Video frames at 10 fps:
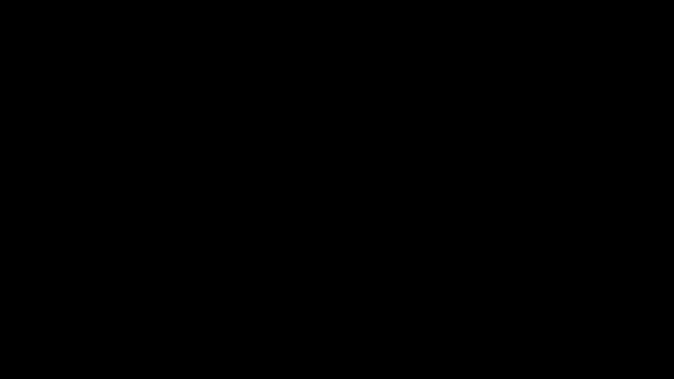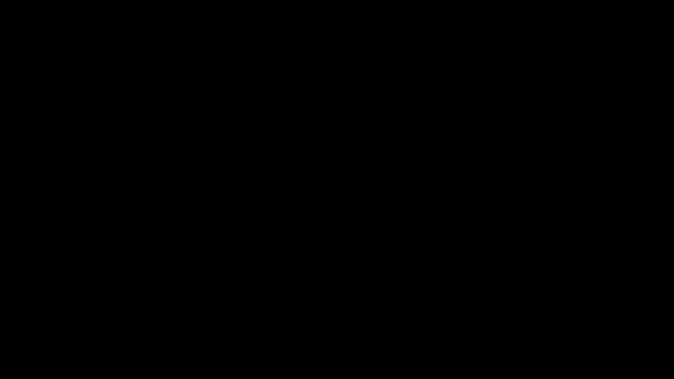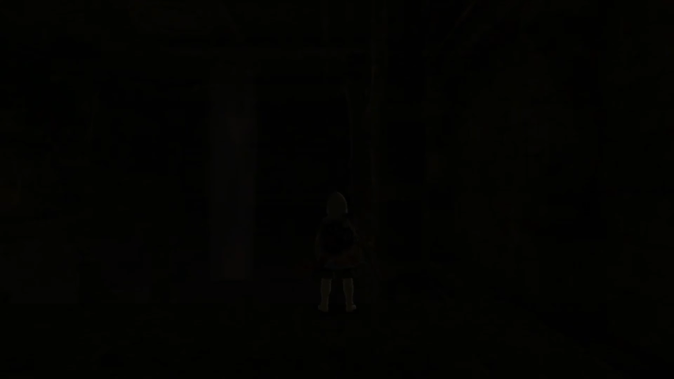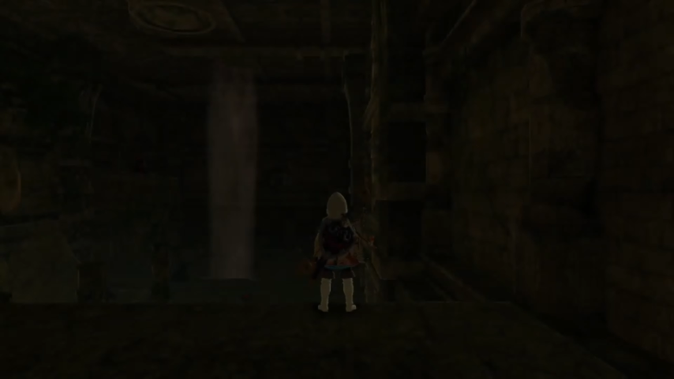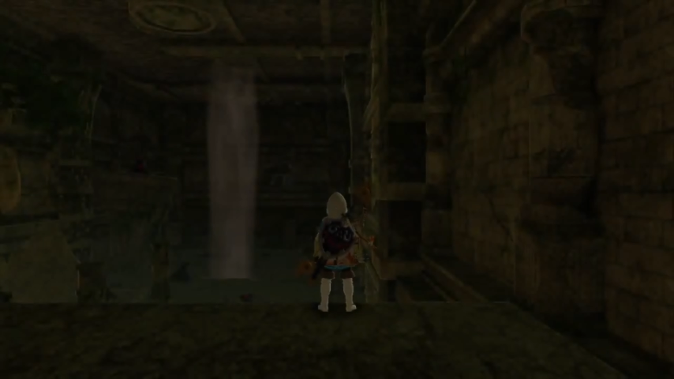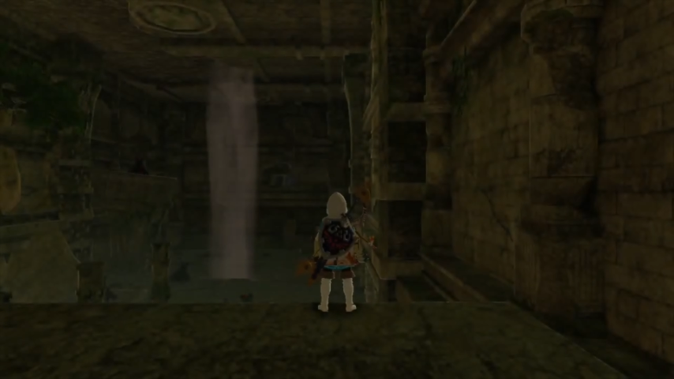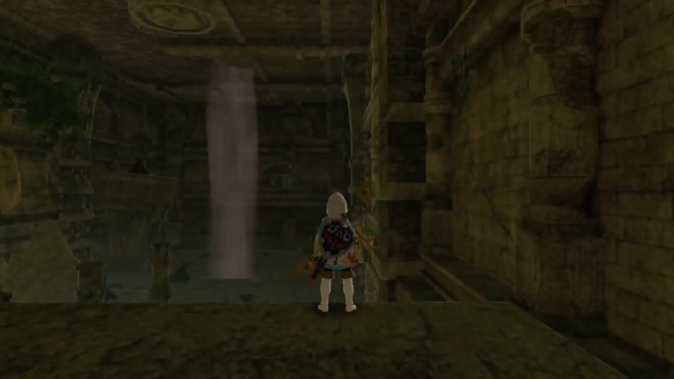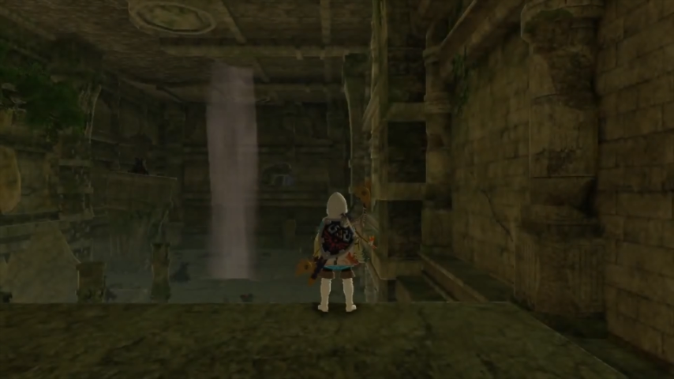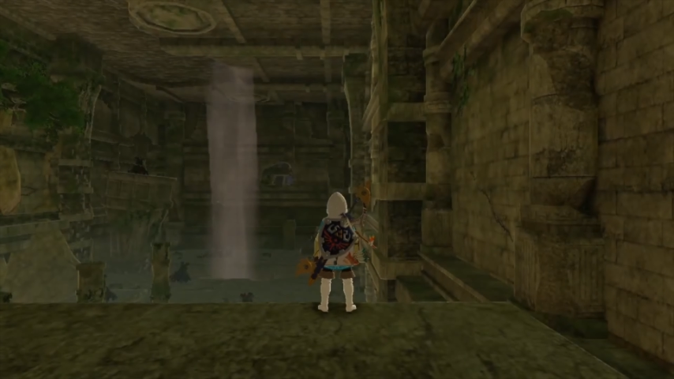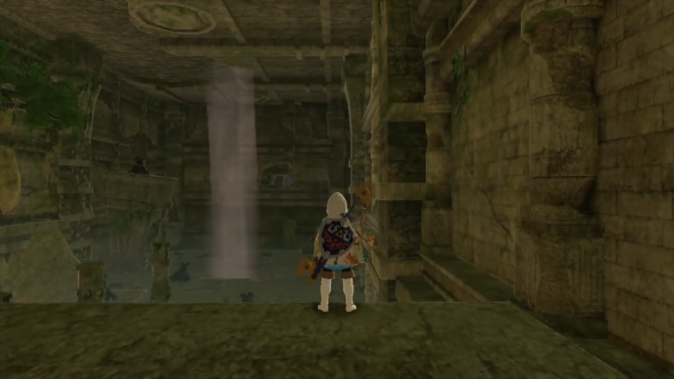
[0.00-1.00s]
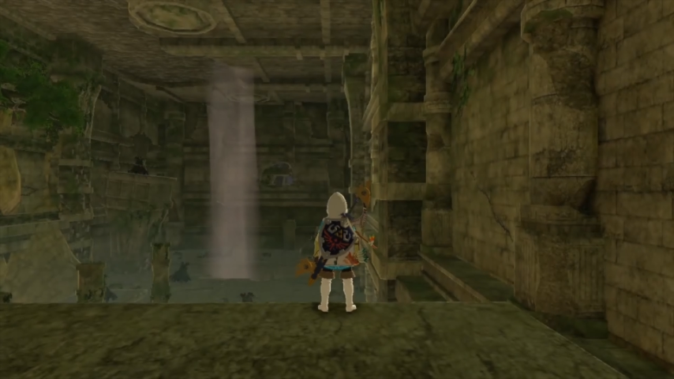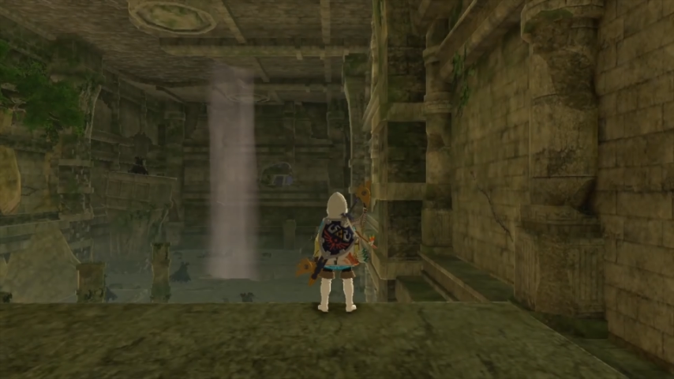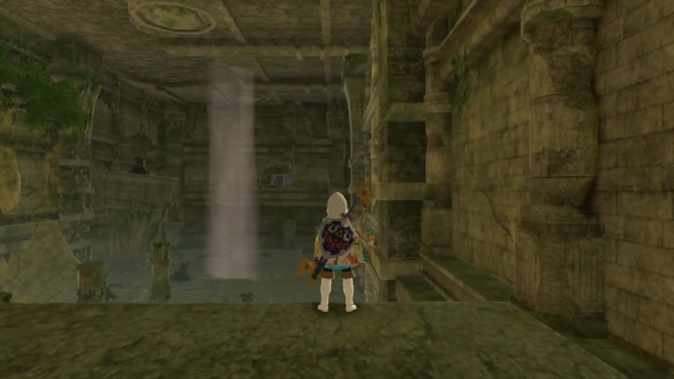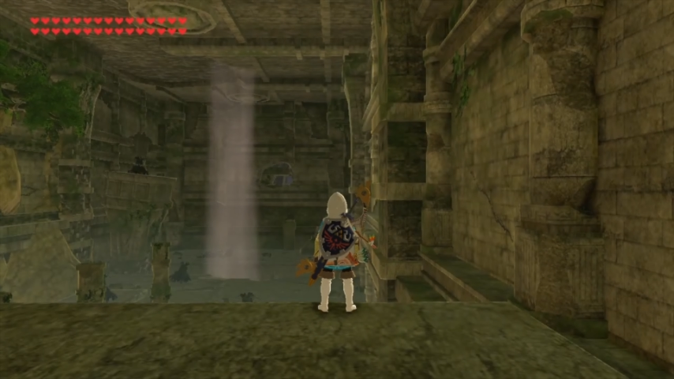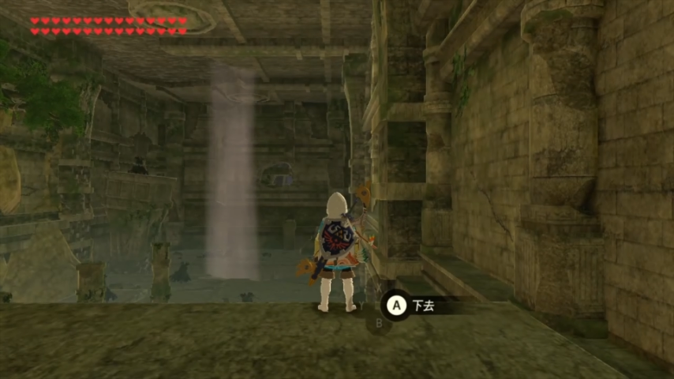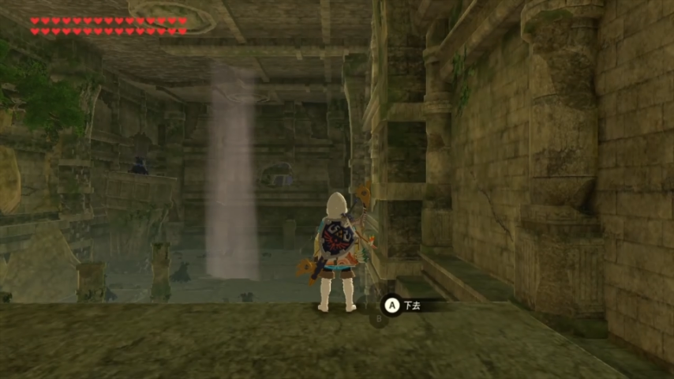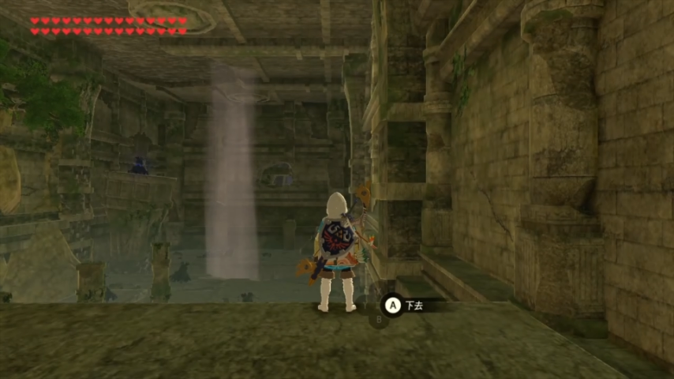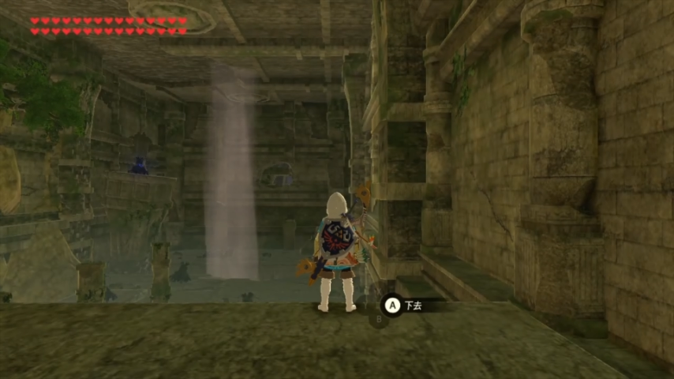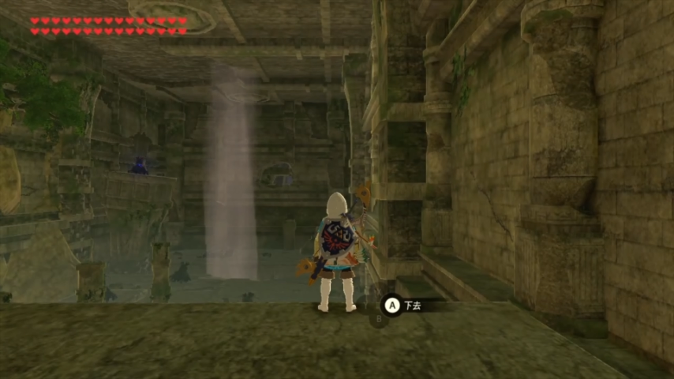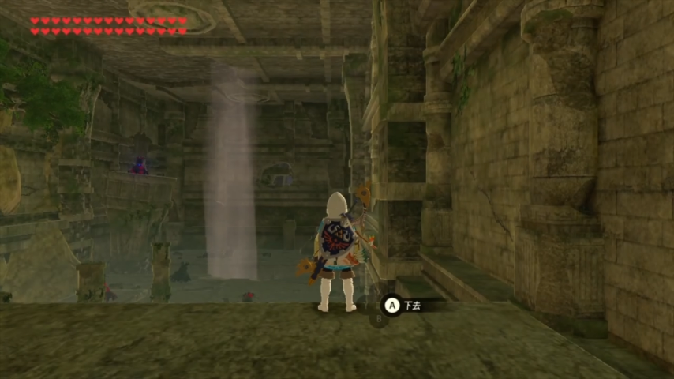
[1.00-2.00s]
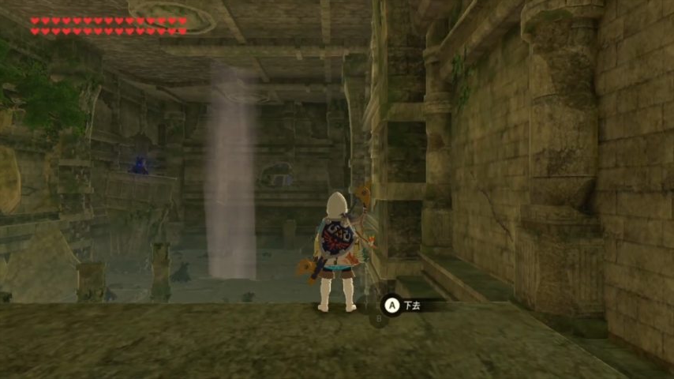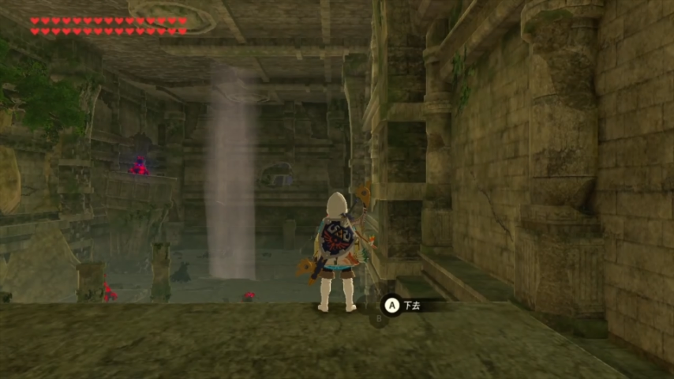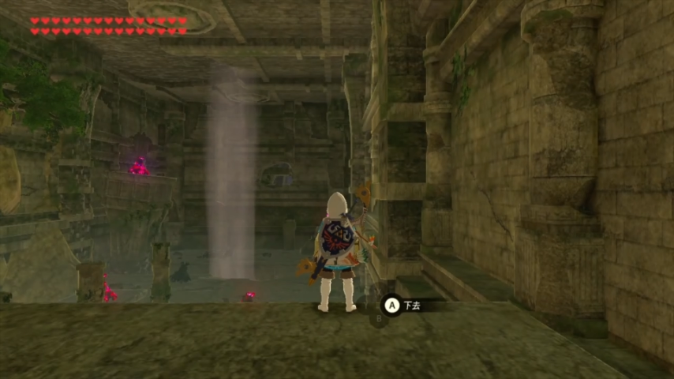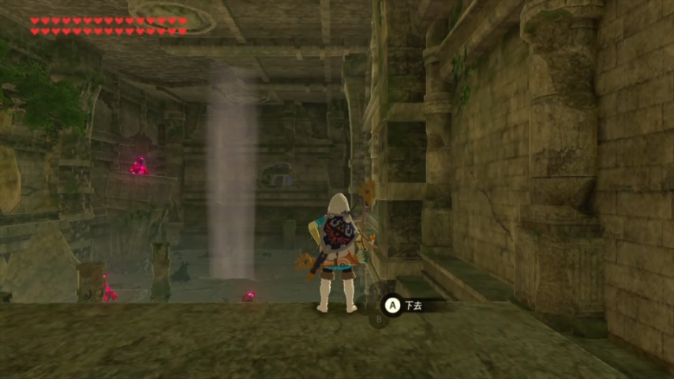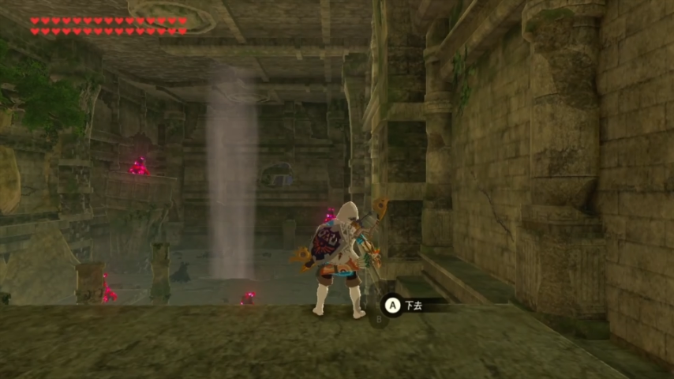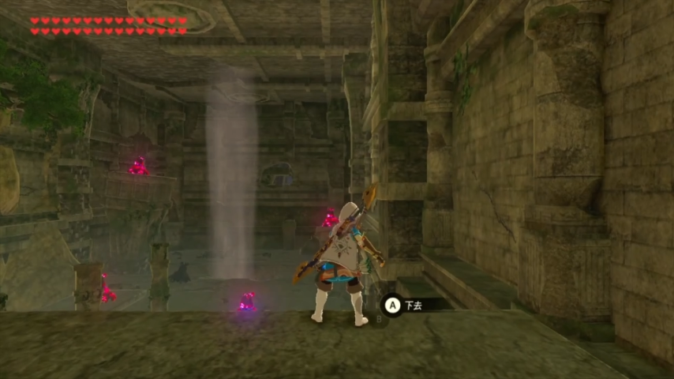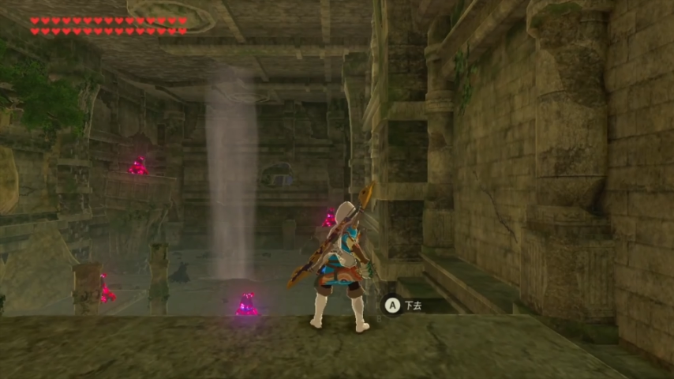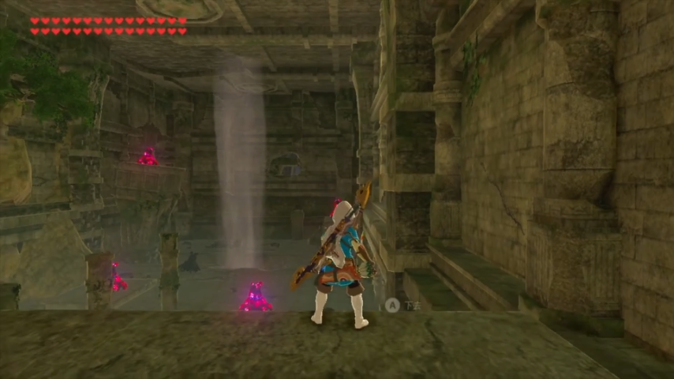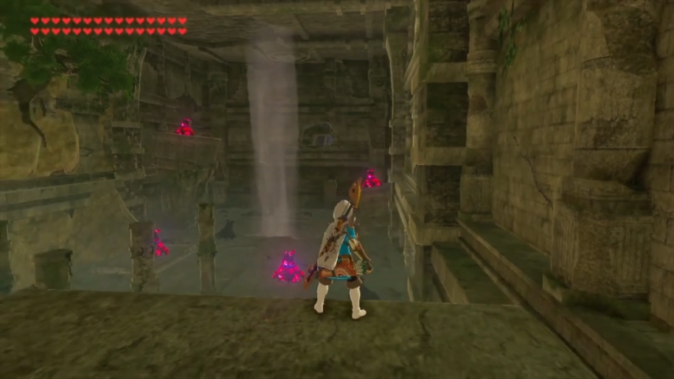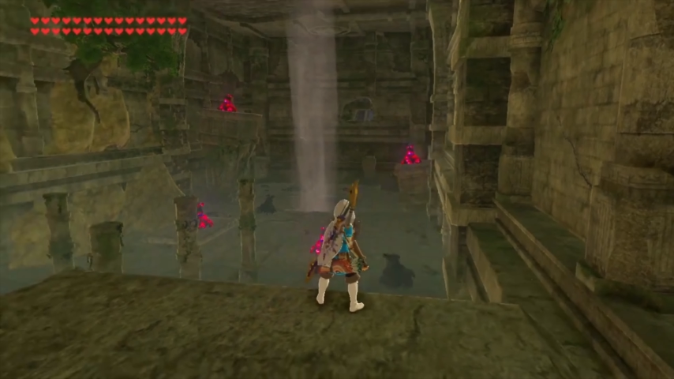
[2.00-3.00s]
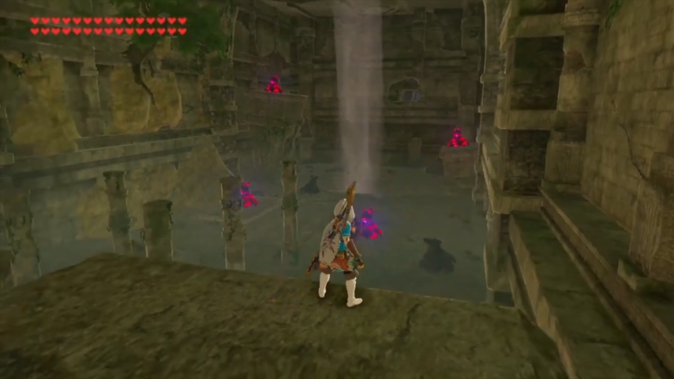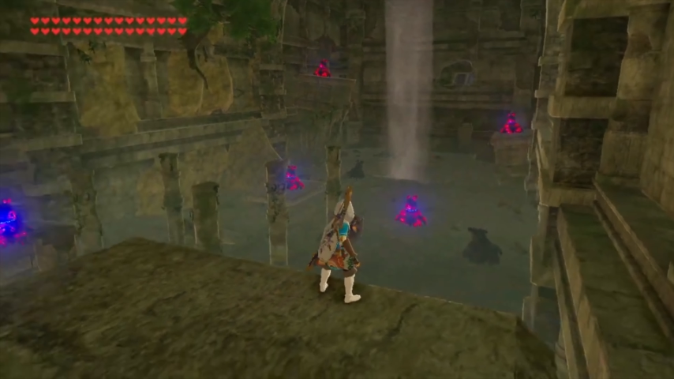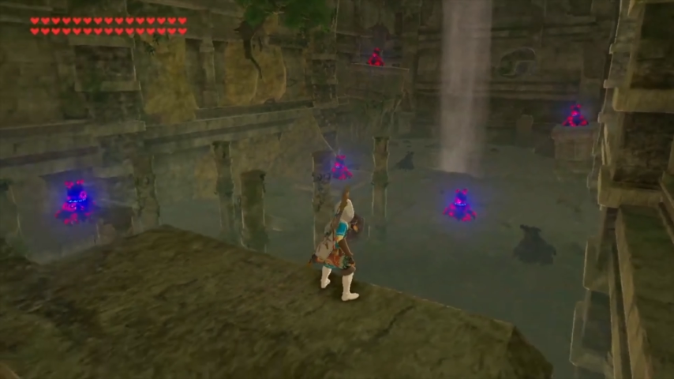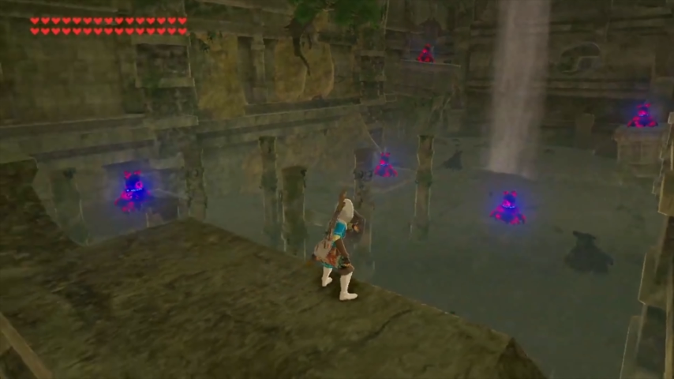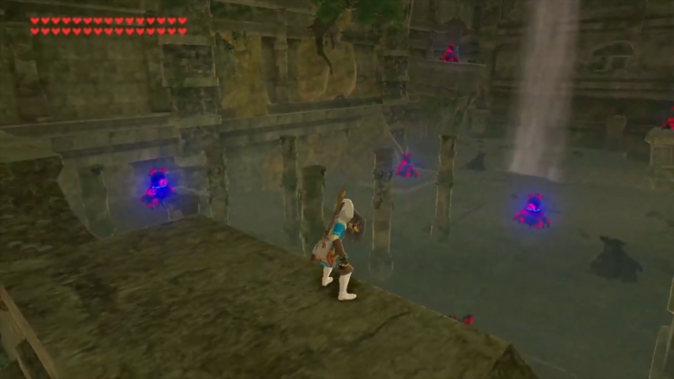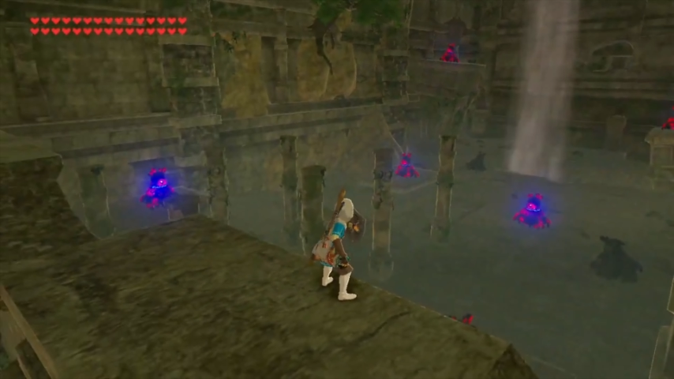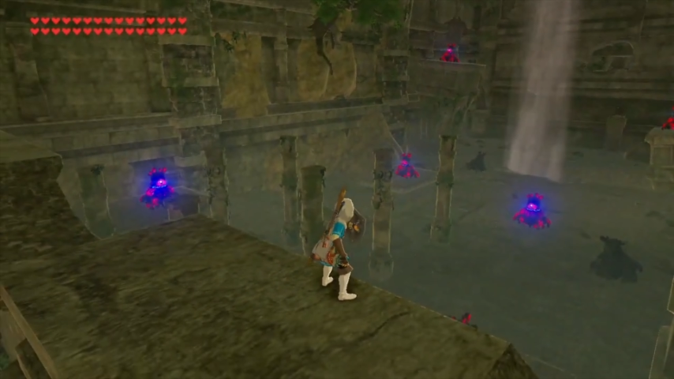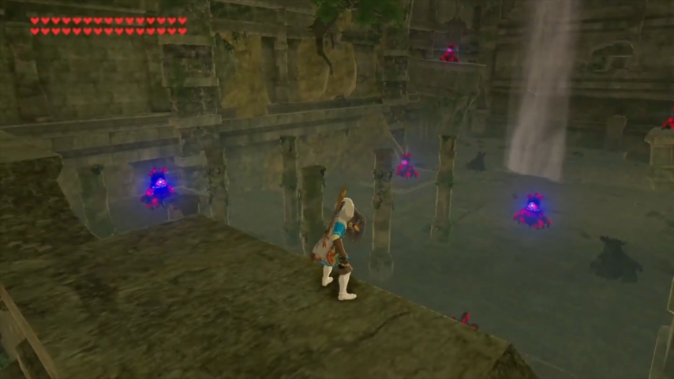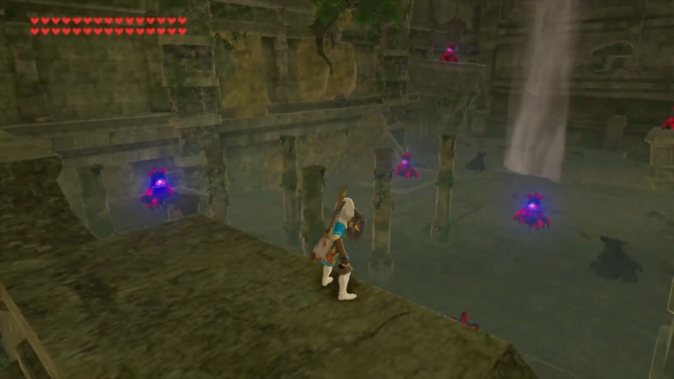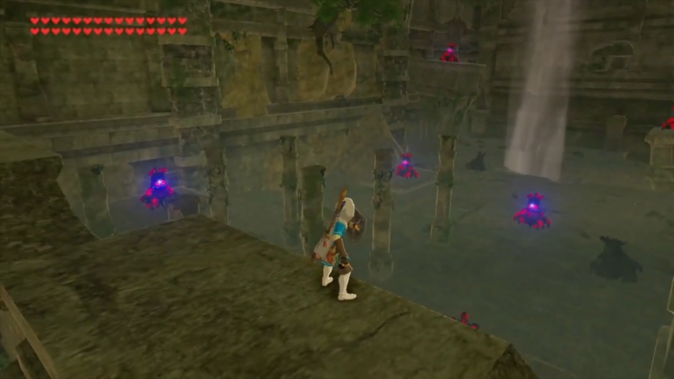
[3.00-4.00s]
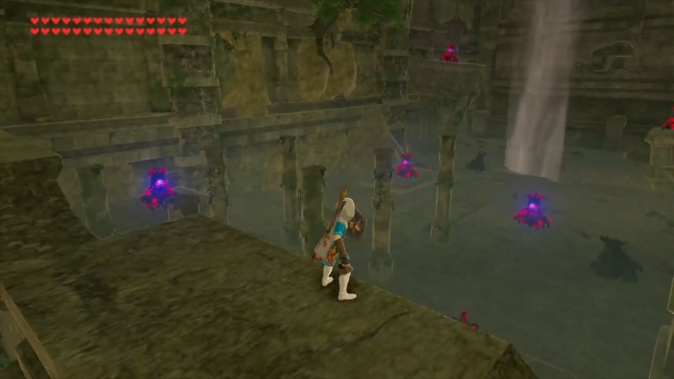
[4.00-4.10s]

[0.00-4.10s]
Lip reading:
(no speaker visible)